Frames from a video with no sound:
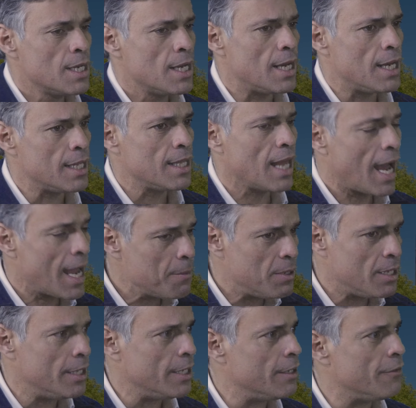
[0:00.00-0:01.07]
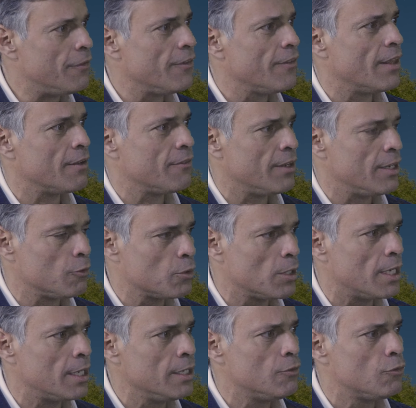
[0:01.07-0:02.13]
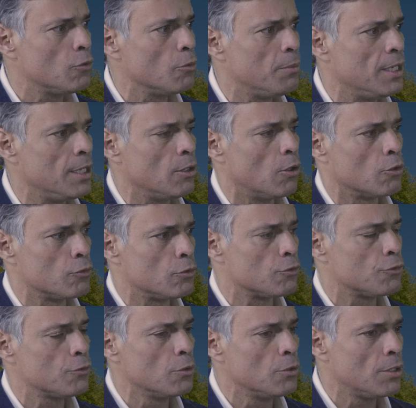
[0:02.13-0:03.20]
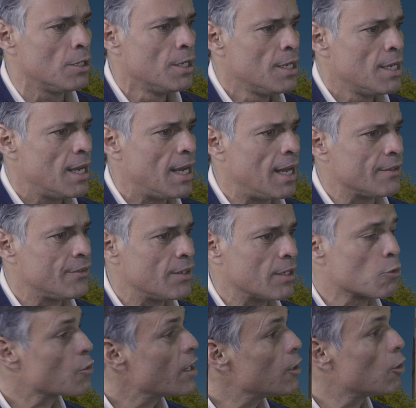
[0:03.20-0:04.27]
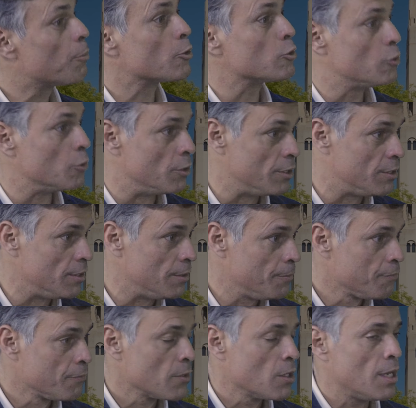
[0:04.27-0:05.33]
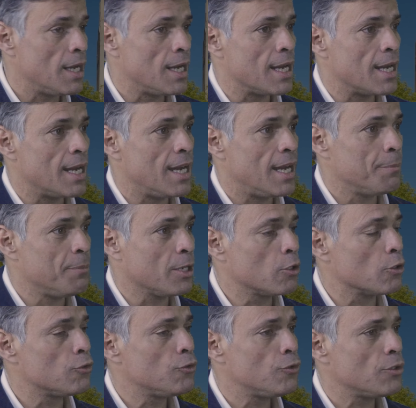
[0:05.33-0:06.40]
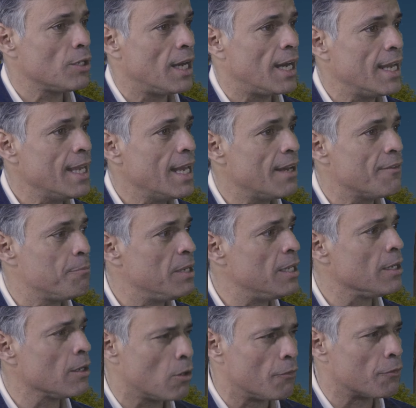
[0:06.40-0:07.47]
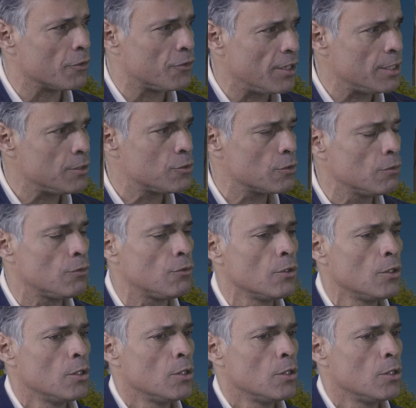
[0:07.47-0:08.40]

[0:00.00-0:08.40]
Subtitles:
And I believe that Venezuela needs to be understood as a great opportunity, because I have been in conversations